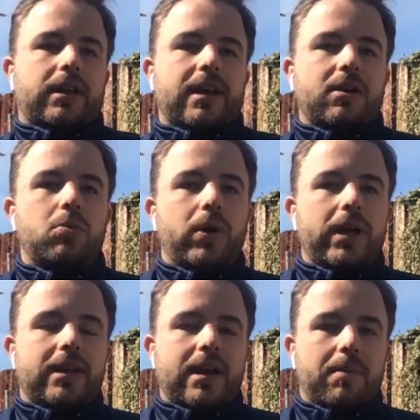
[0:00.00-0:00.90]
can
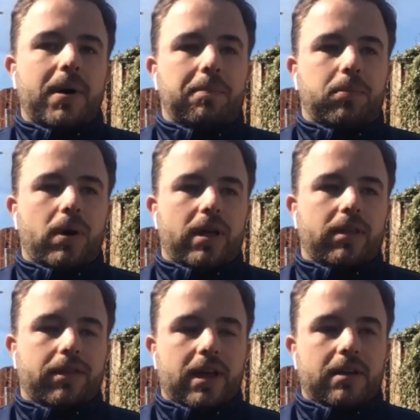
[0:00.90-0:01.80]
we come up with
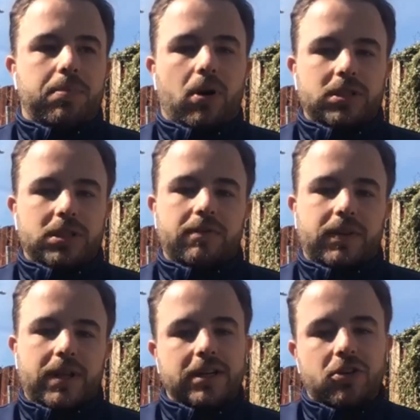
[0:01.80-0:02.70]
a positive
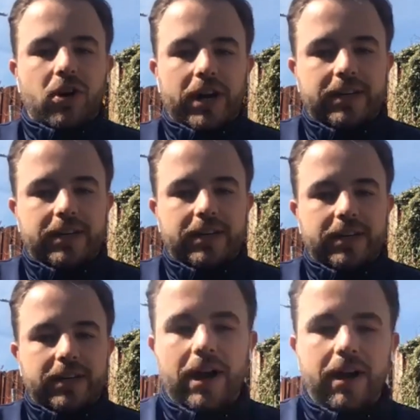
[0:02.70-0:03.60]
test
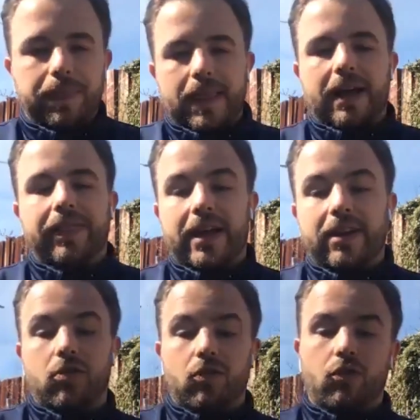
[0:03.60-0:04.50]
criteria and
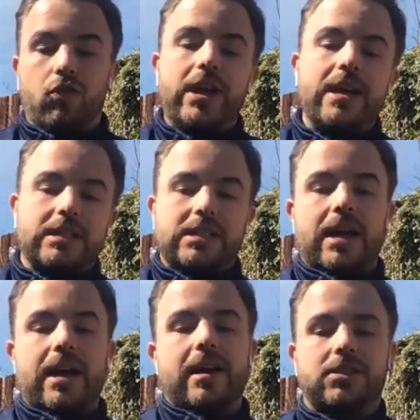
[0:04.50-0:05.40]
then
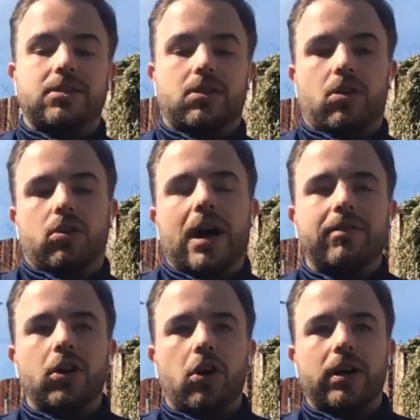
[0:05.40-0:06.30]
reassess or
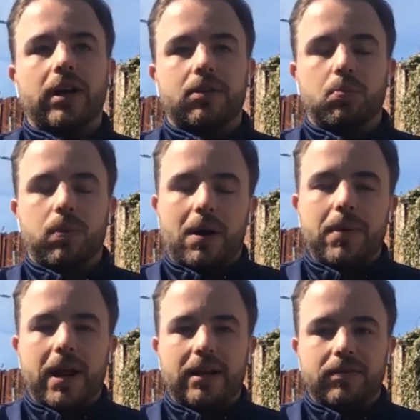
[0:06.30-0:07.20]
have a look at how
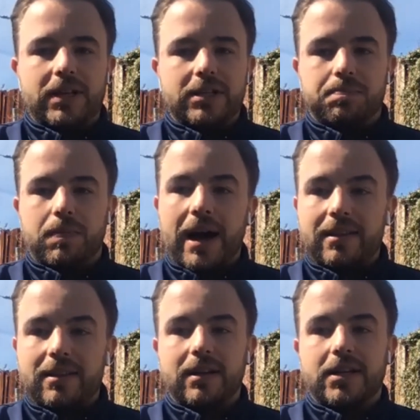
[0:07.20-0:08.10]
many of these
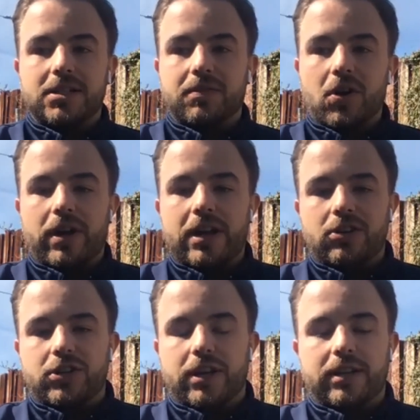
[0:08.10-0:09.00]
athletes have got
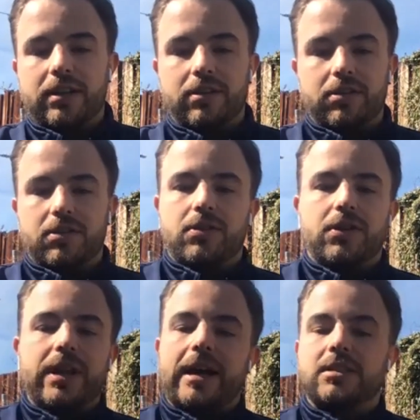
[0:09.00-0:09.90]
injured in the
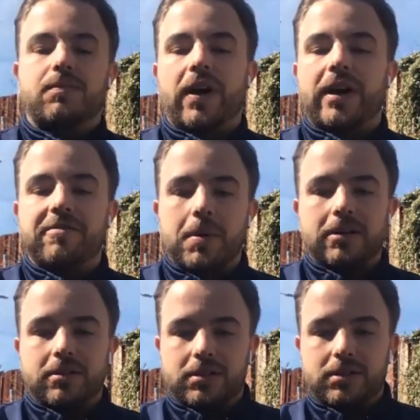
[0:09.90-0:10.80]
next 5
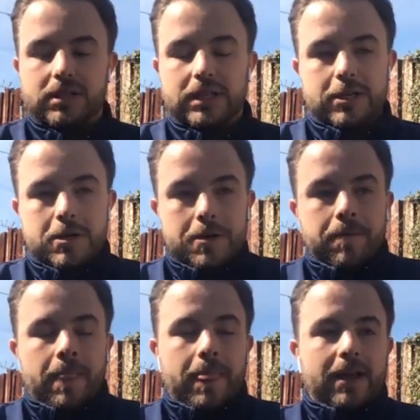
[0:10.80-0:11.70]
months?
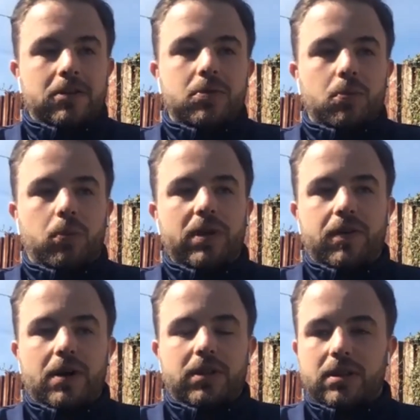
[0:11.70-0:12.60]
And we
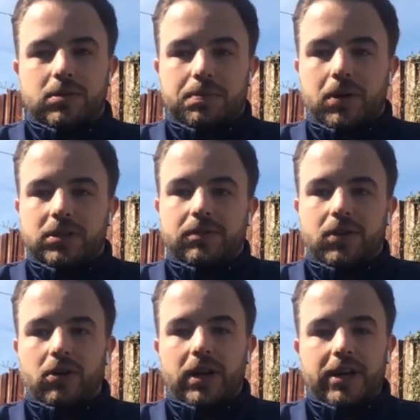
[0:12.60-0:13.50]
found that there was a positive
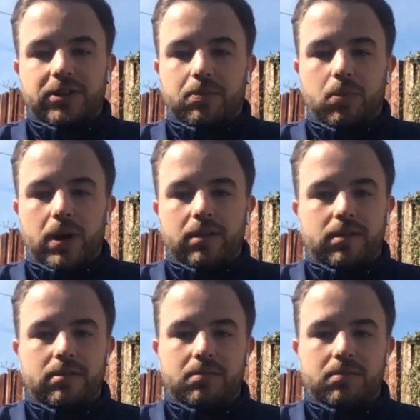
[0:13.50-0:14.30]
correlation with